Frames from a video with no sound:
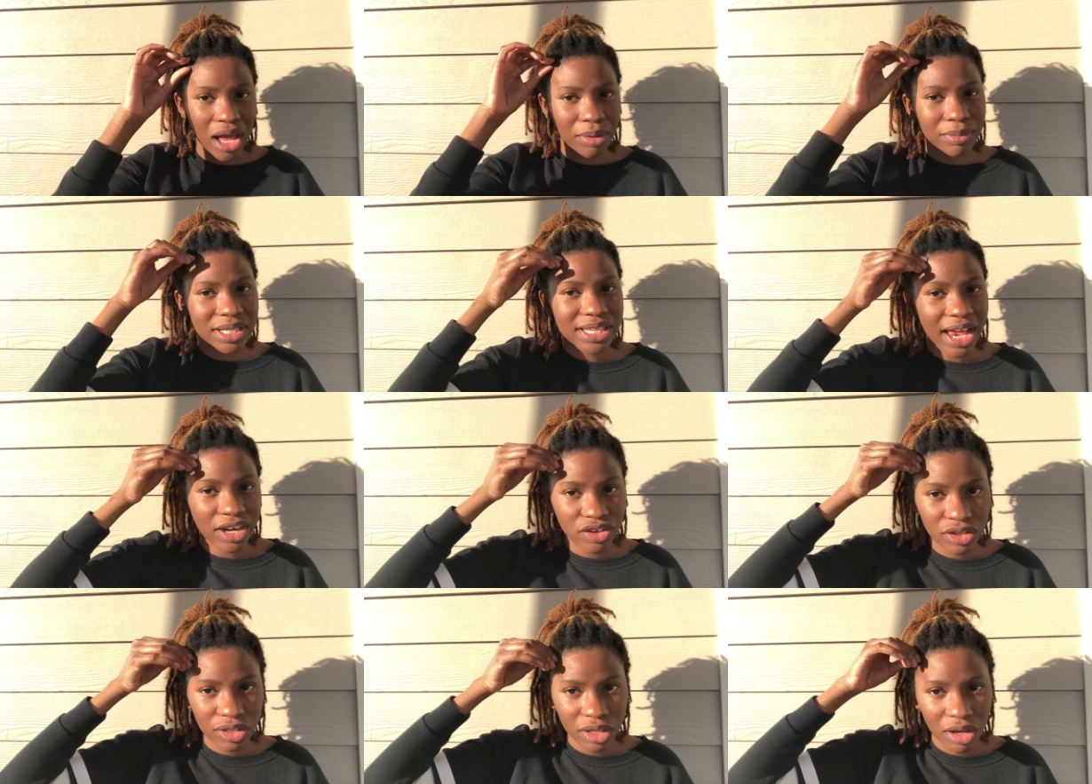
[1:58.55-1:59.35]
It's
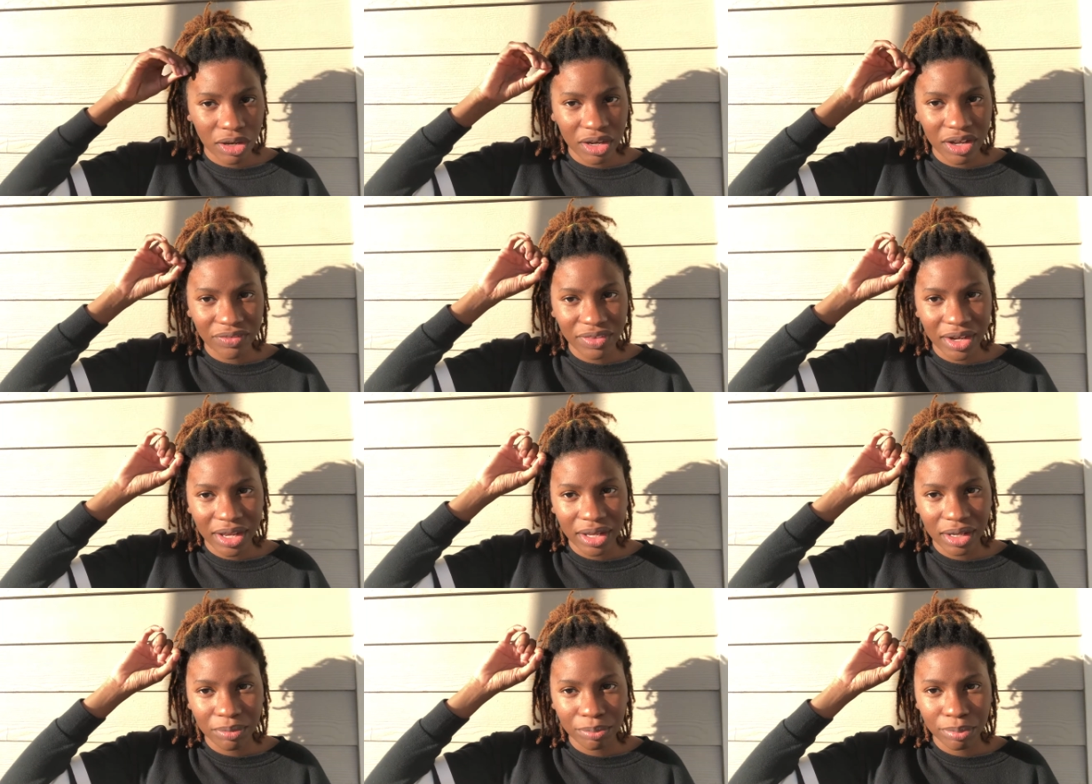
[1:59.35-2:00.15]
actually long enough that I
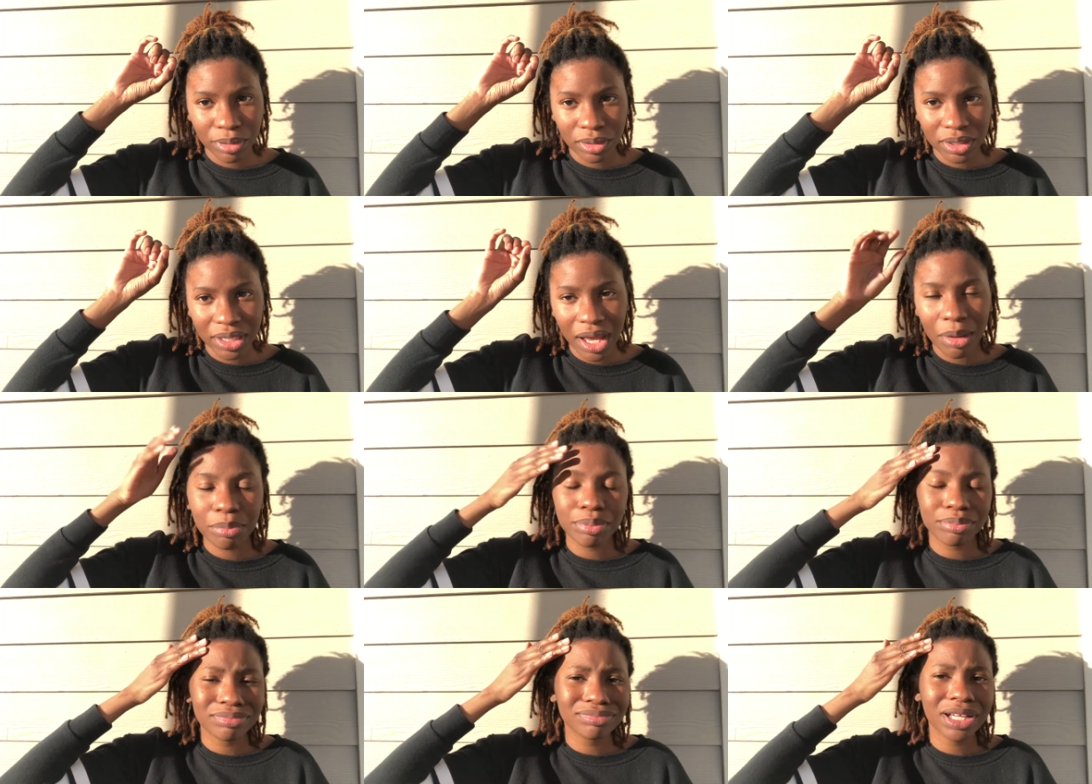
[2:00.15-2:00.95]
could pull it up,
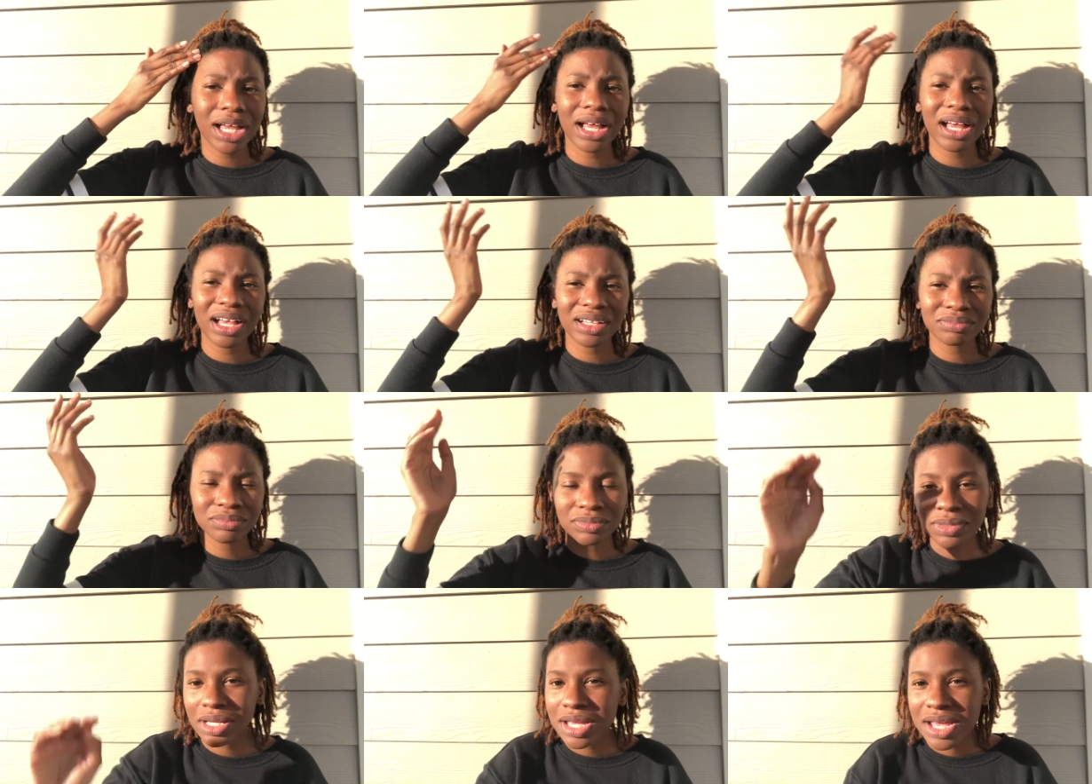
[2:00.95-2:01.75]

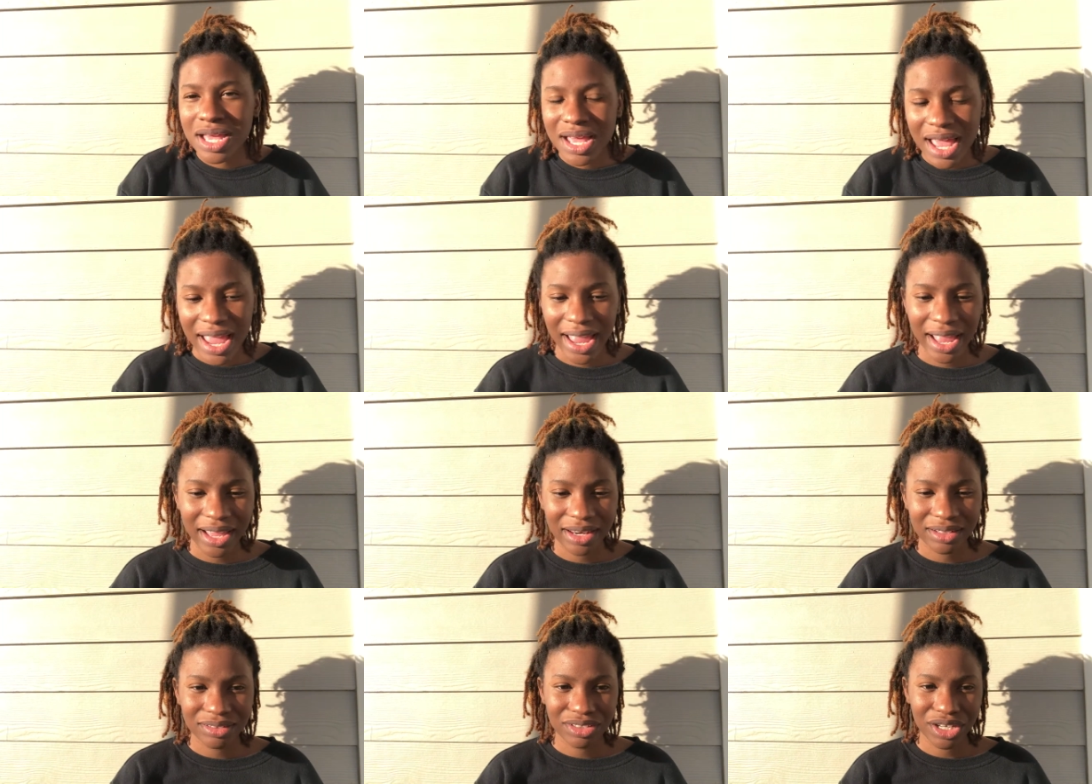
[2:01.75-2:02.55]

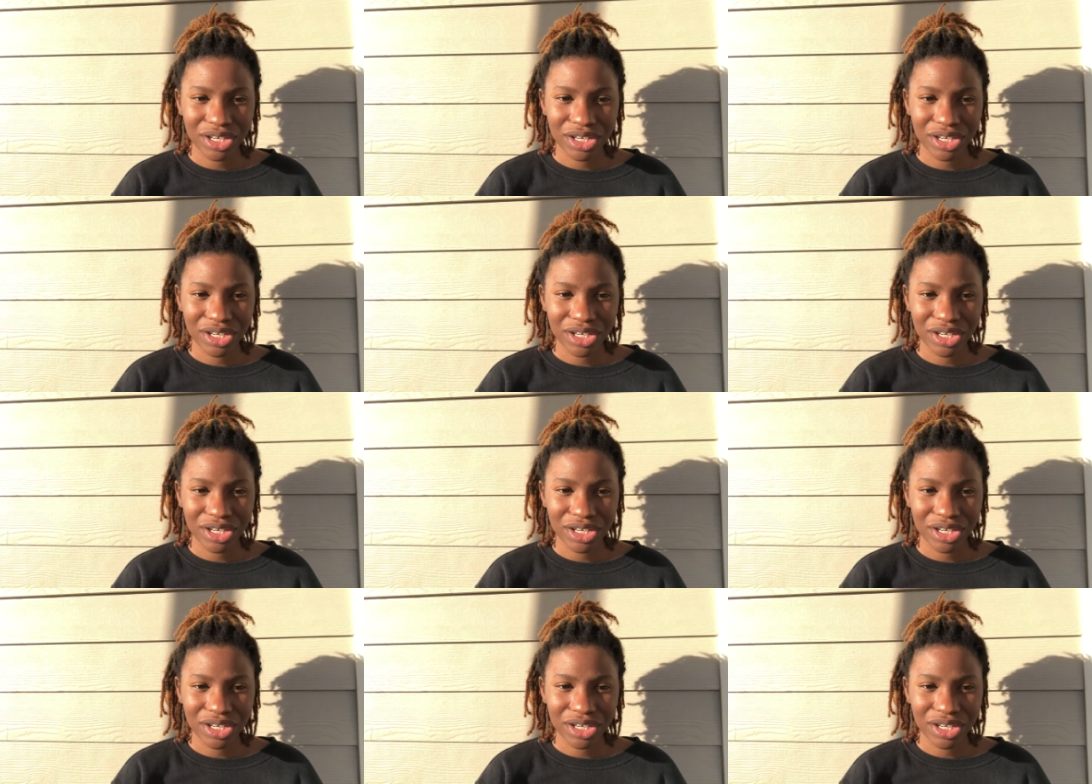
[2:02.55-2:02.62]
and you